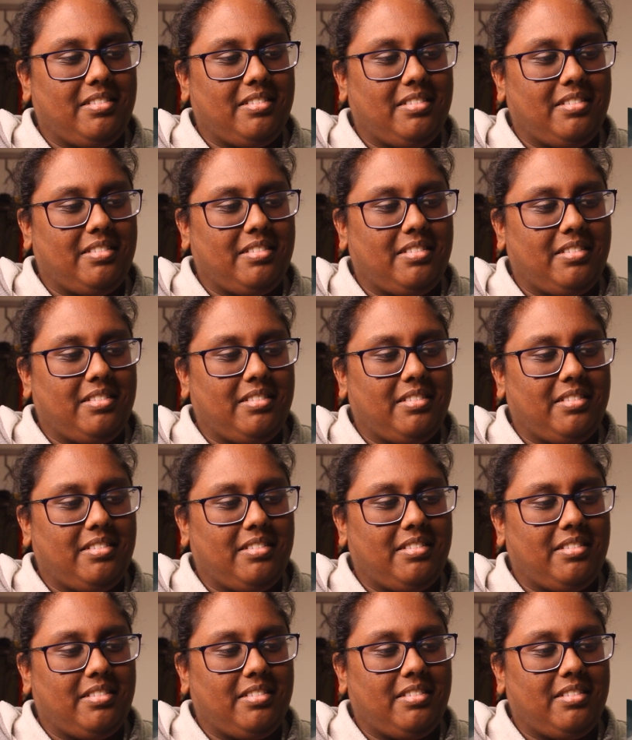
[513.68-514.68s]
wishes to
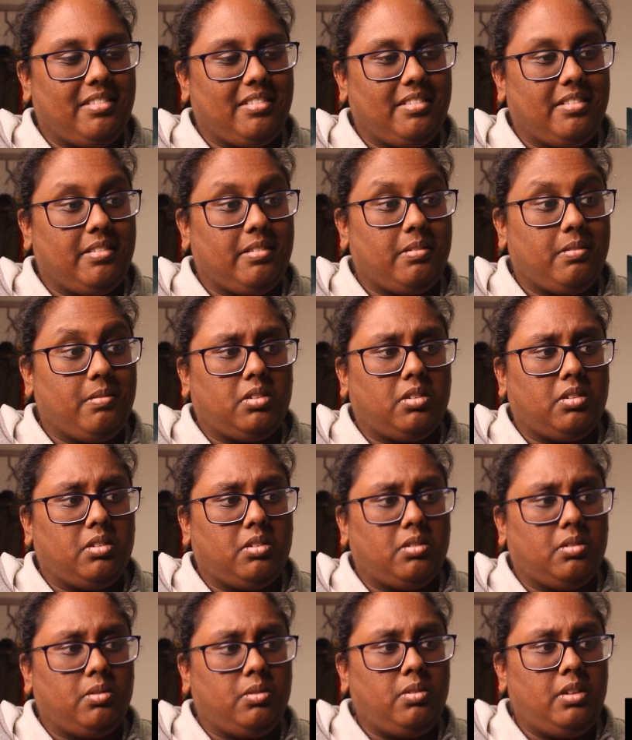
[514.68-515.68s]
speak with you.
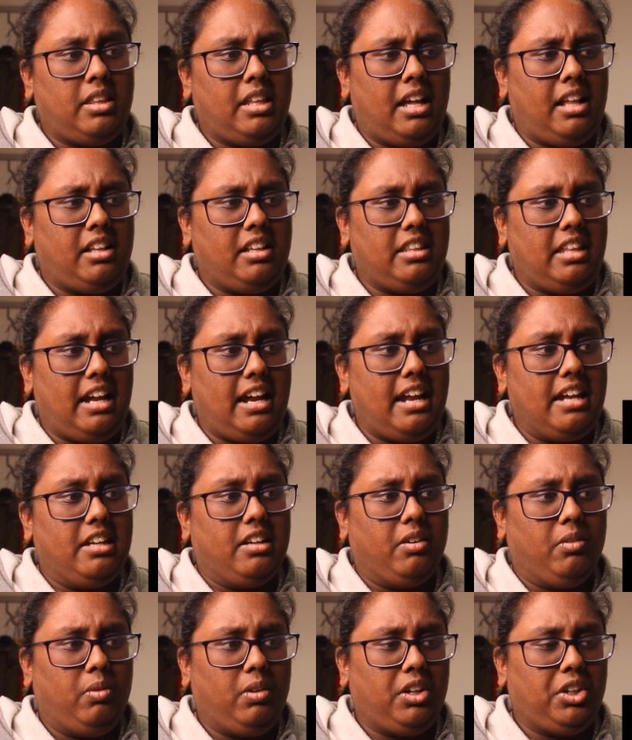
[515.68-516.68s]
Where the hell are
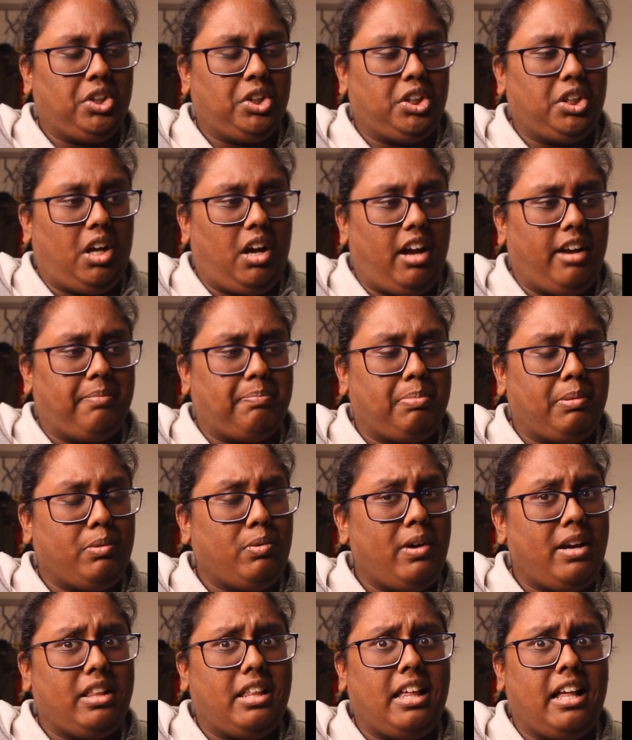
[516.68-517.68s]
they? What a shot! But where the hell
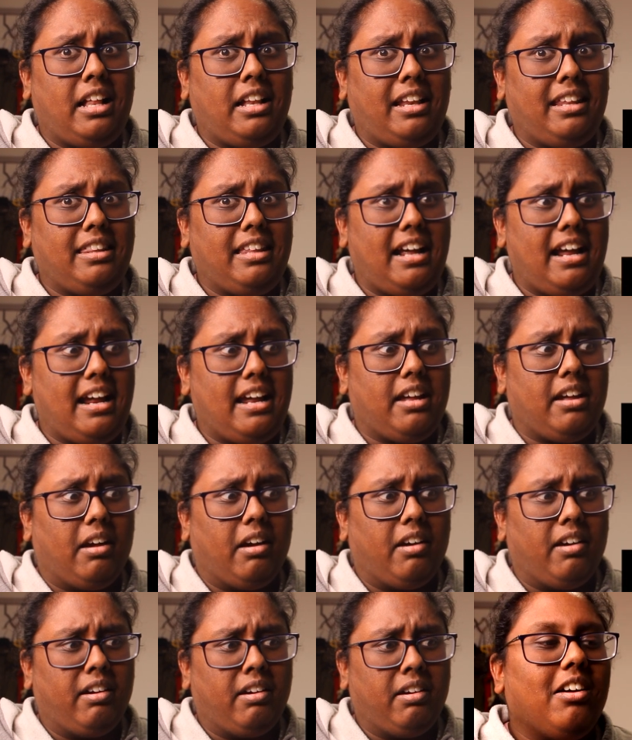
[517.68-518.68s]
are they?
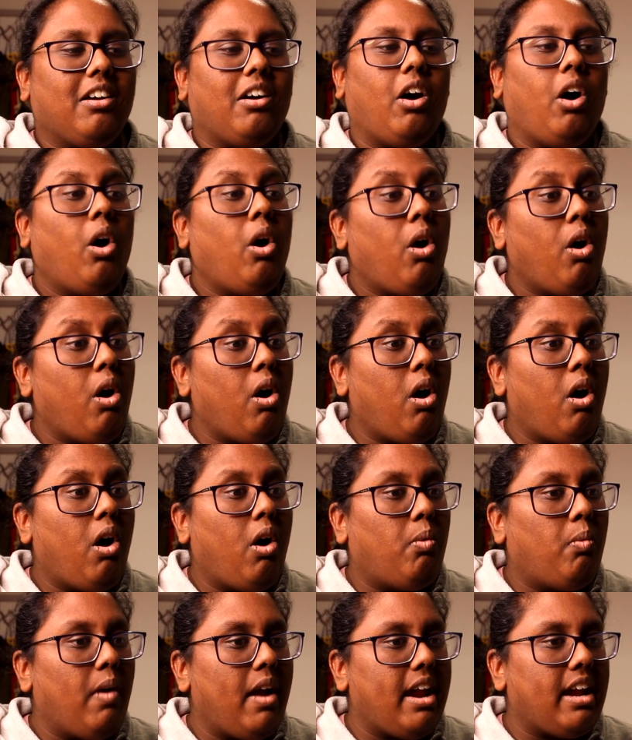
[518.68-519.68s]

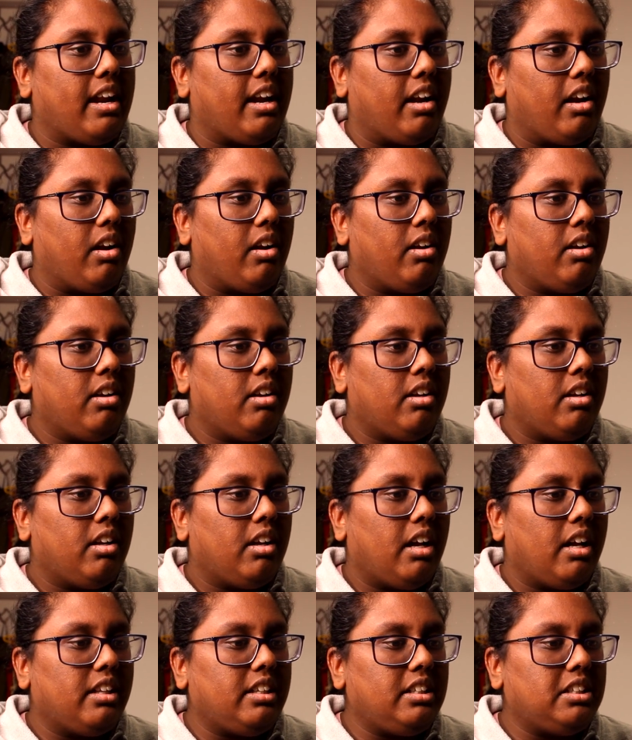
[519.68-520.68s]
Oh, wait.
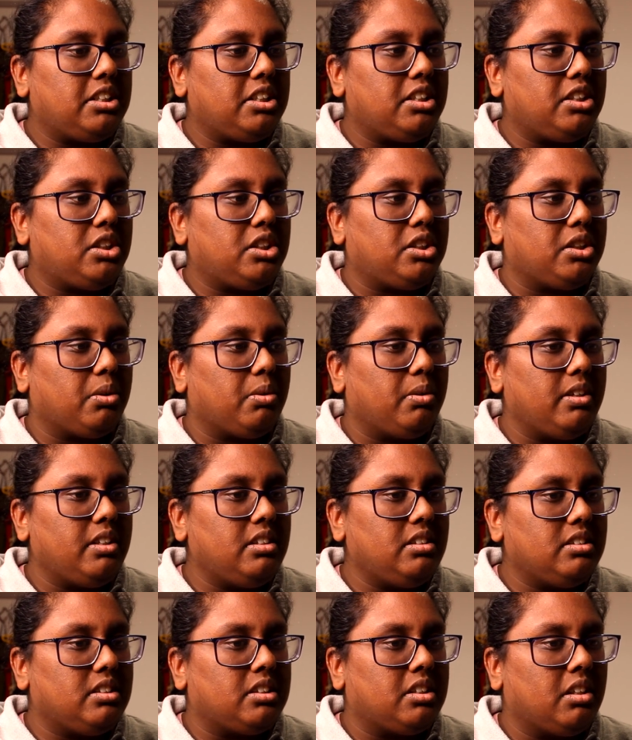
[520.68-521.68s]
Are these the
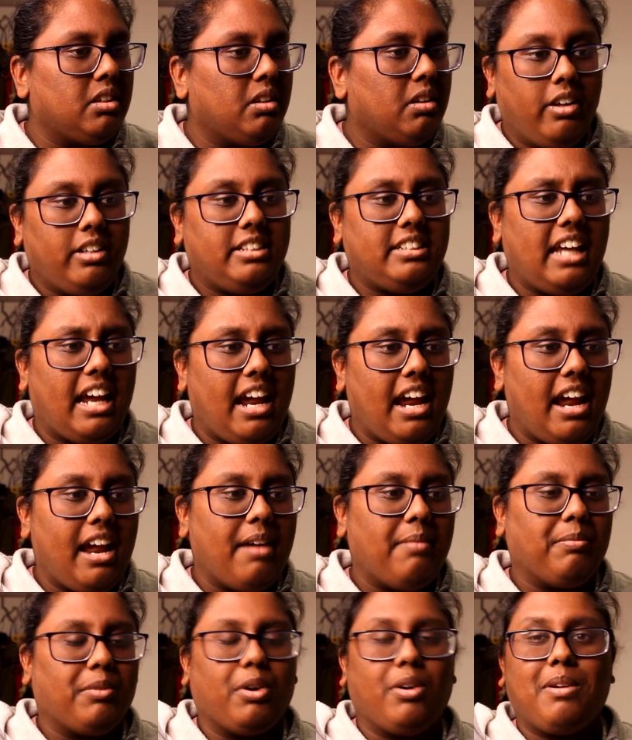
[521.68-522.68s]
sewers?
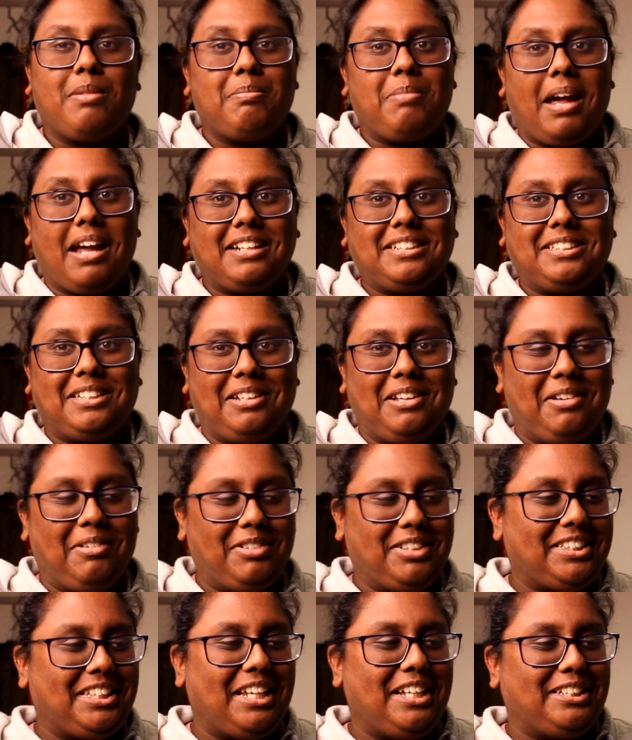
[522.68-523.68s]
Damn, going back to
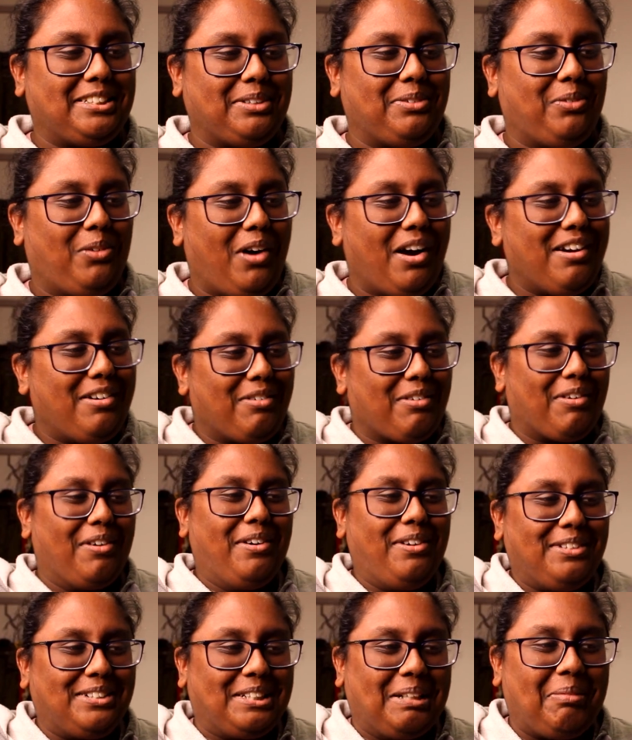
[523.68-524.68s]
season one
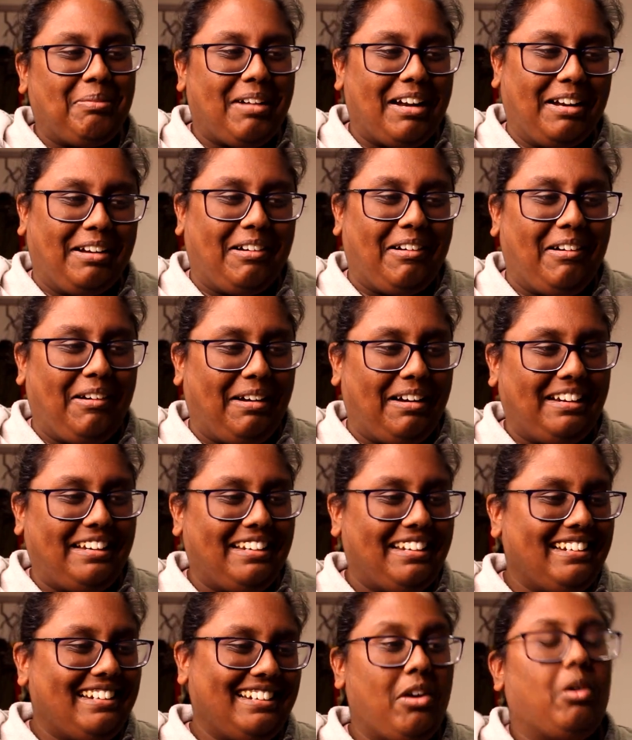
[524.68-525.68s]
roots. Oh my god.
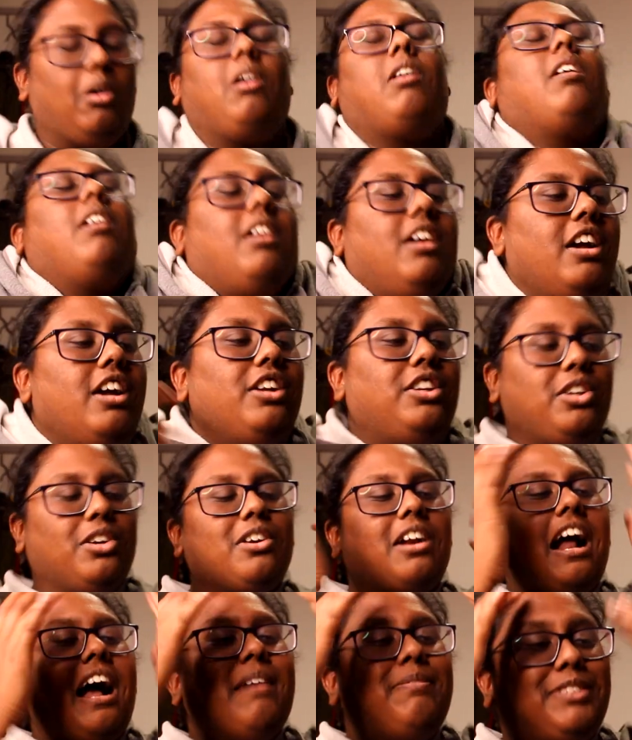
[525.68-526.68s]
Oh,
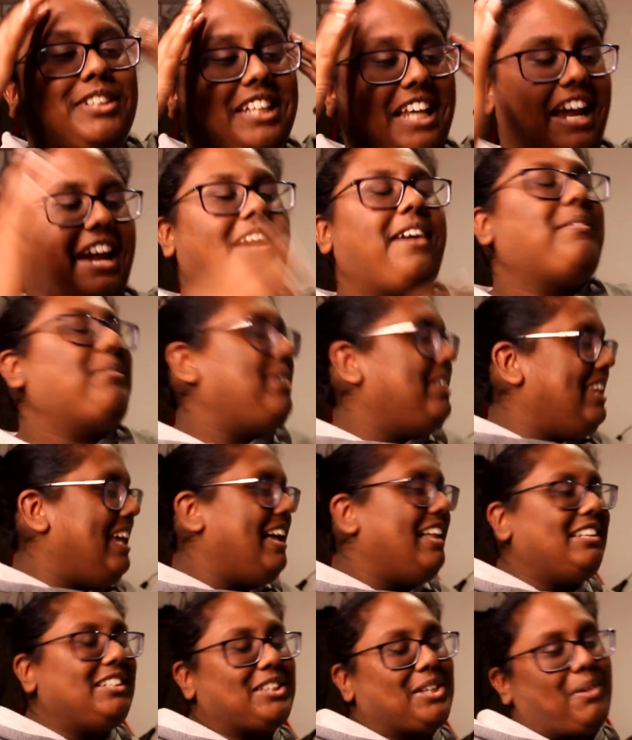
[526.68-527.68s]
dude, I'm scared. What the
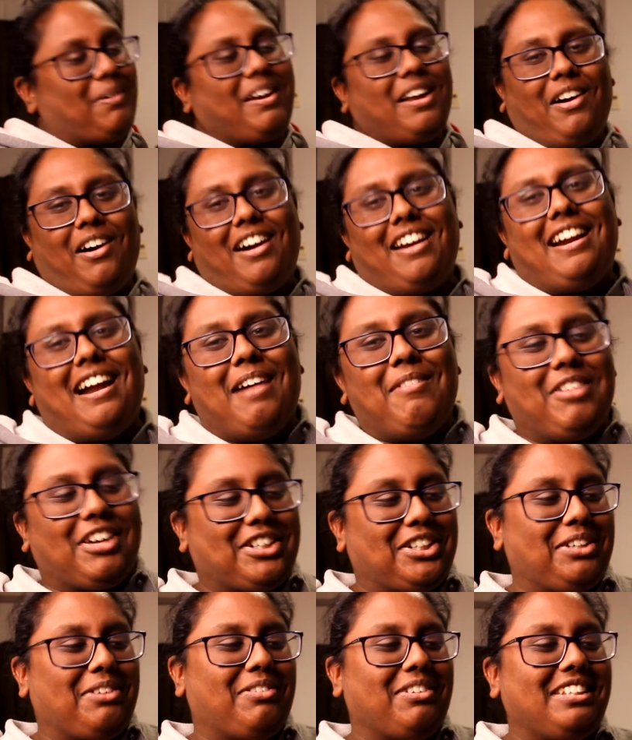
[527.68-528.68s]
hell is going on? I'm
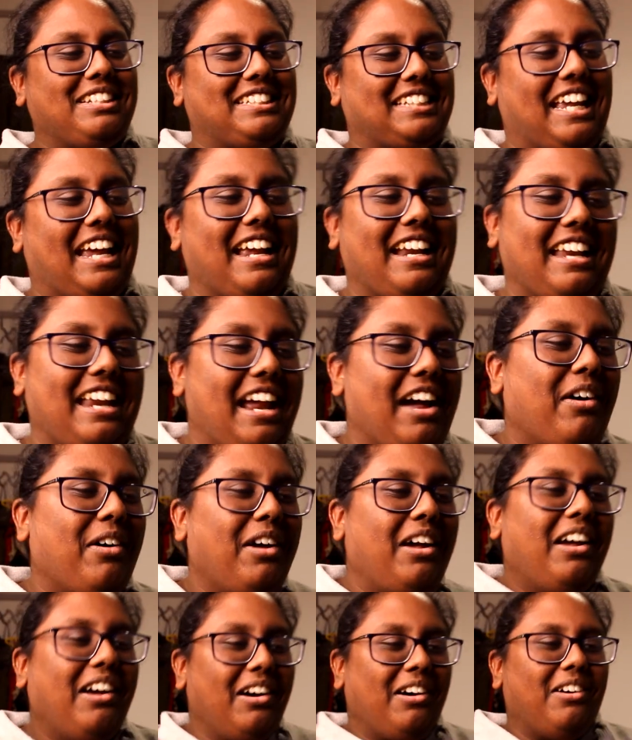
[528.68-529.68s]
actually really scared now.
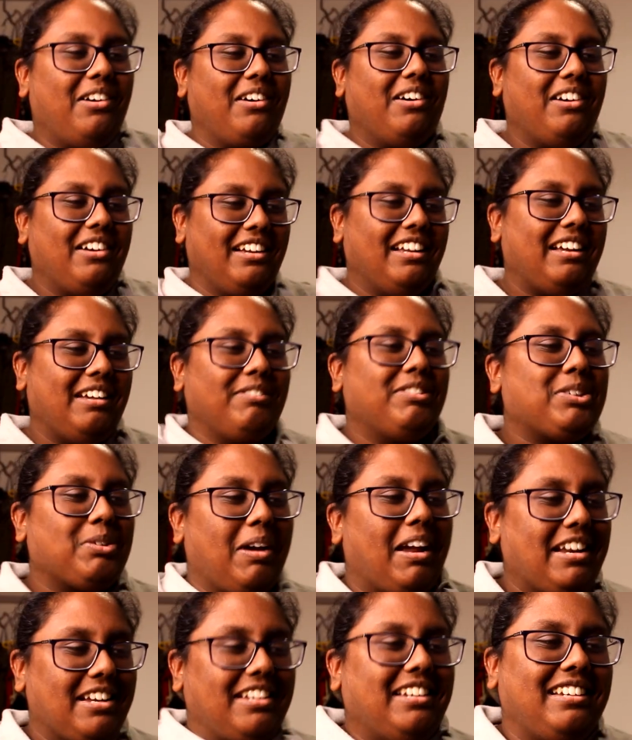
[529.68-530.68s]
Oh, I'm
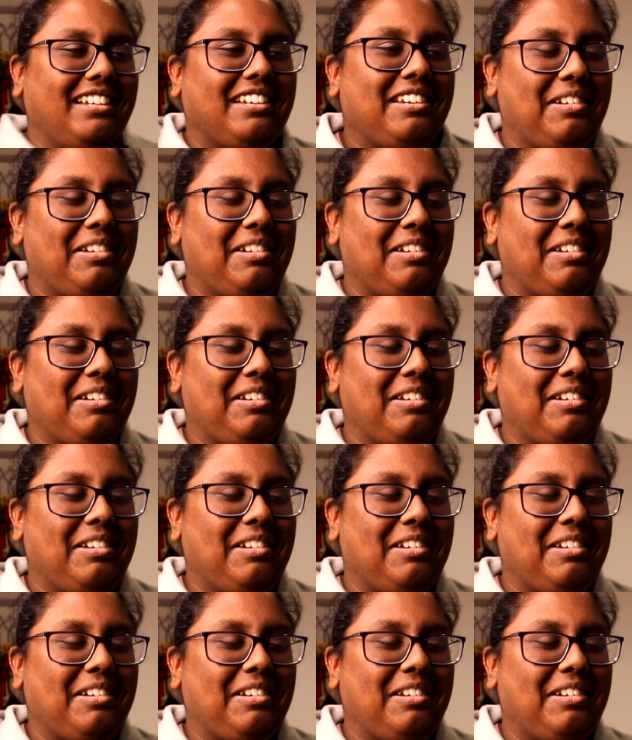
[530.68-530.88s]
sweating.